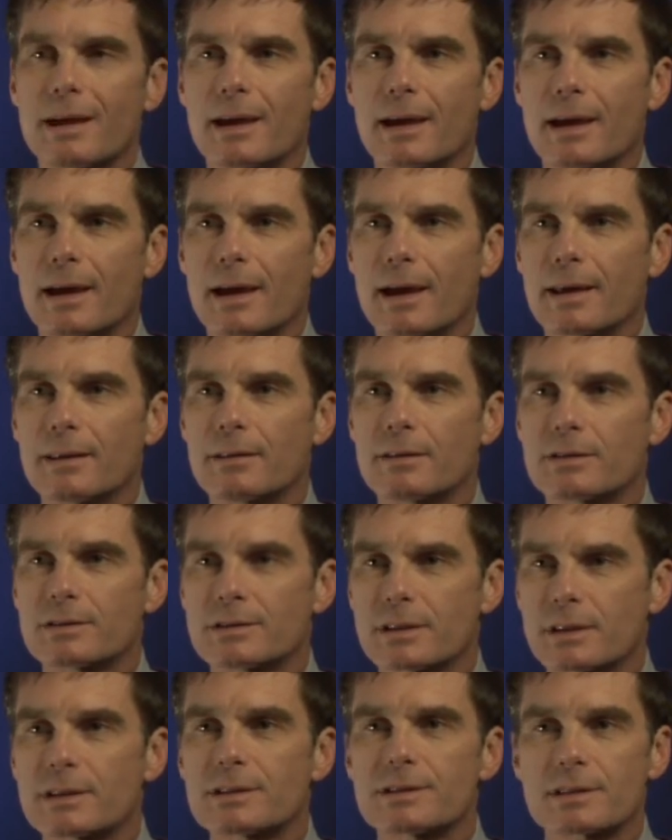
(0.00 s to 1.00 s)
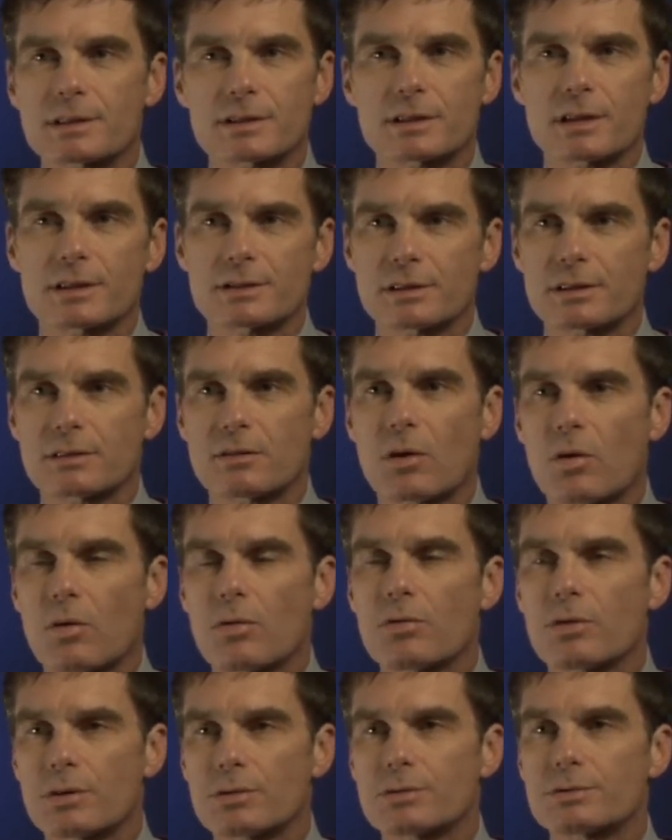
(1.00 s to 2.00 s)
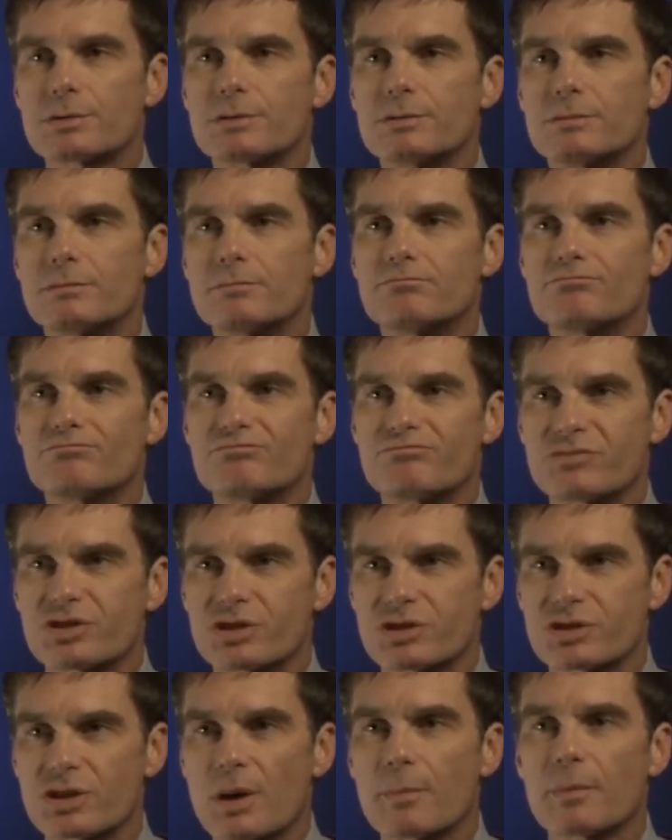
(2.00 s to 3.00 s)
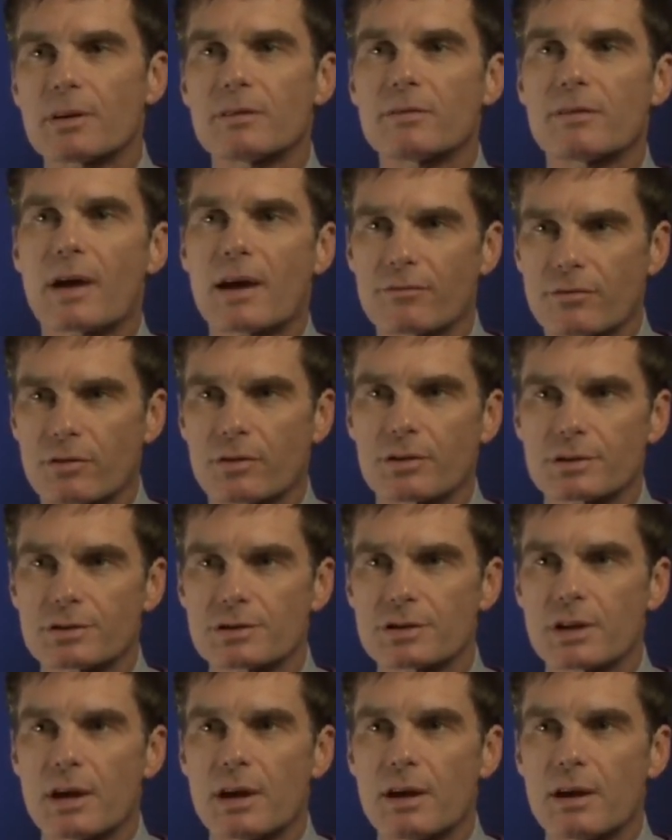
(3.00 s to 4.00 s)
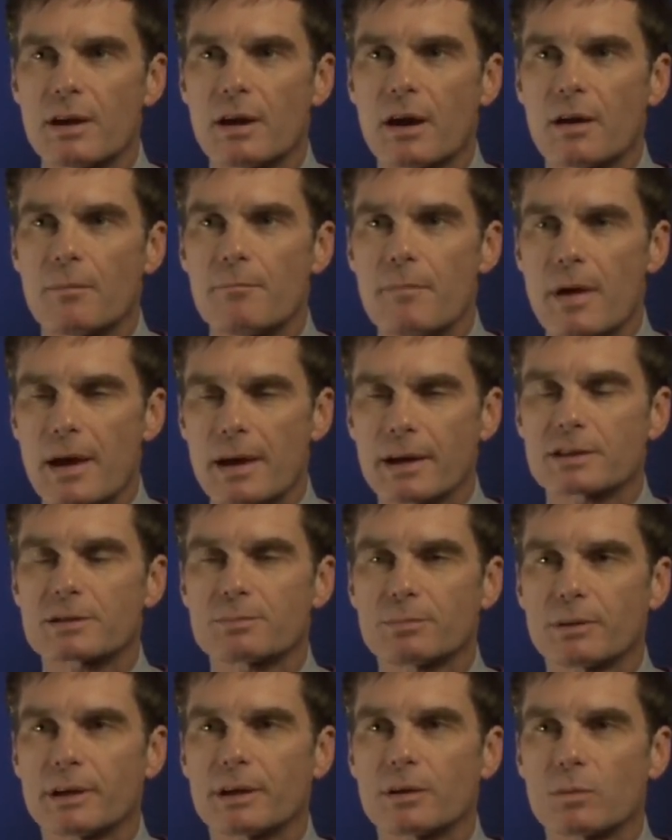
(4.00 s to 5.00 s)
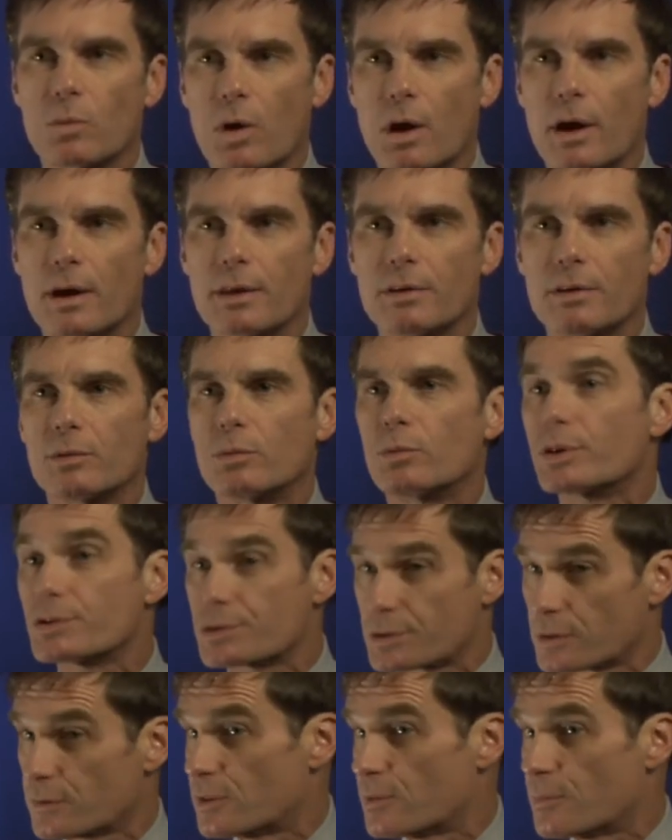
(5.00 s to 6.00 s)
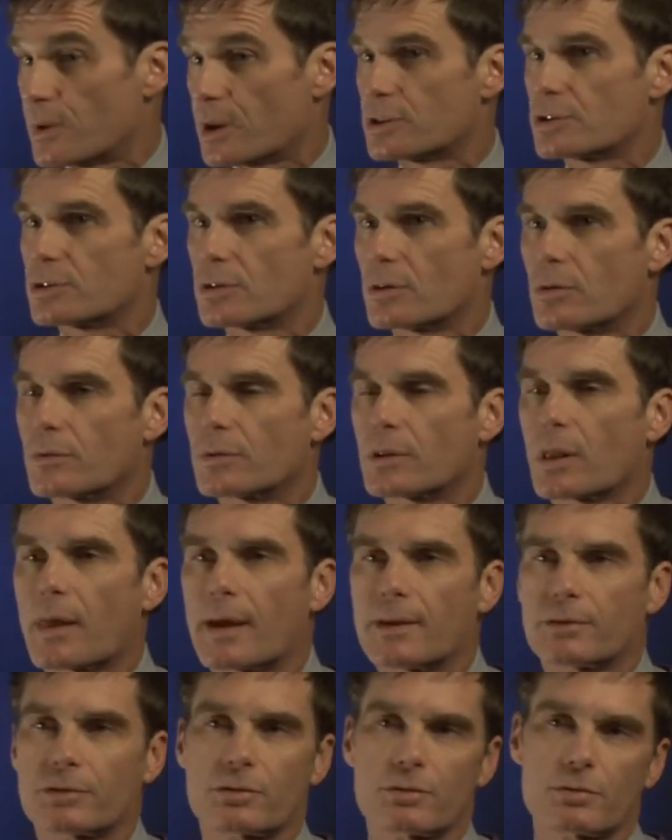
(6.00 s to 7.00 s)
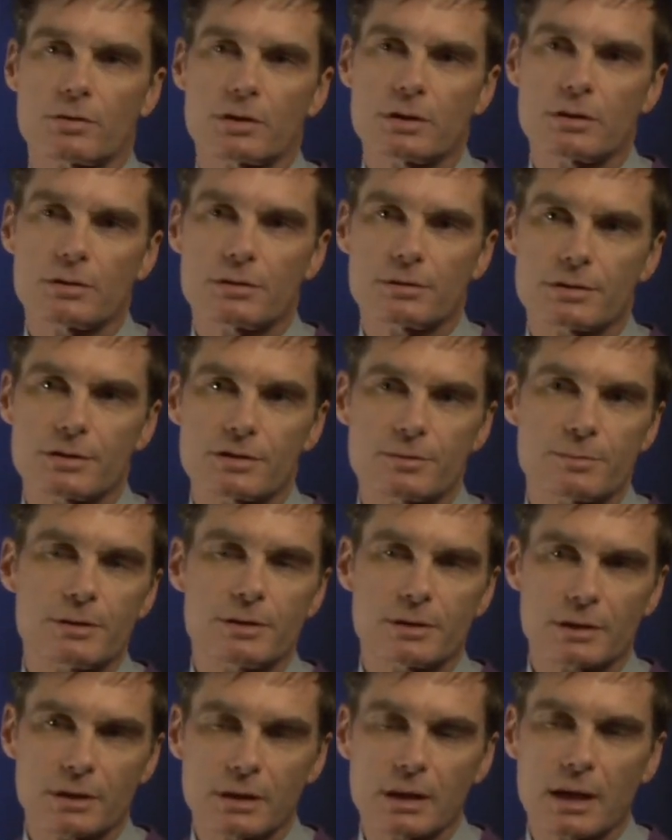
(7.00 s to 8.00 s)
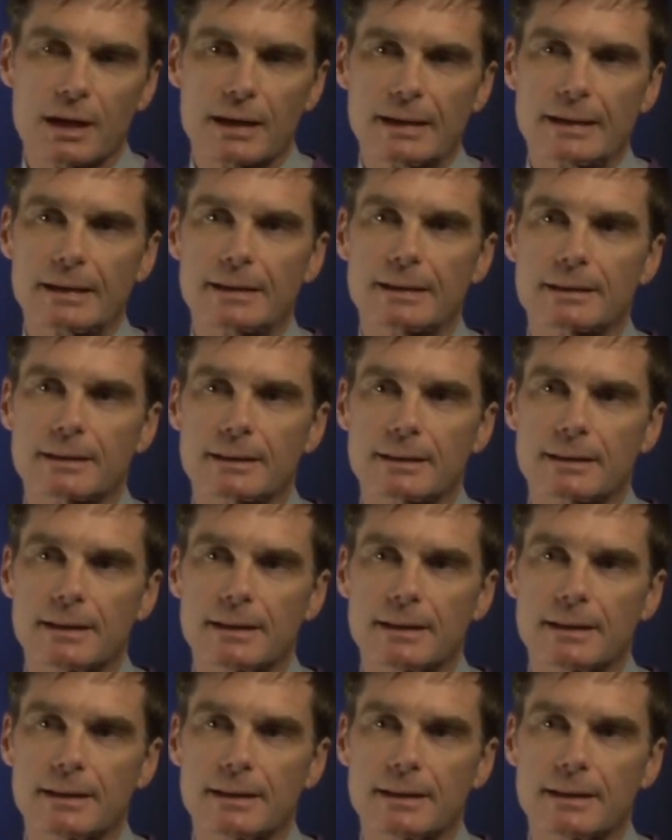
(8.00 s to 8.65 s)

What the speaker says: And the study suggests that all those summative efforts may explain why risk of dementia over the last 30 years has been declining.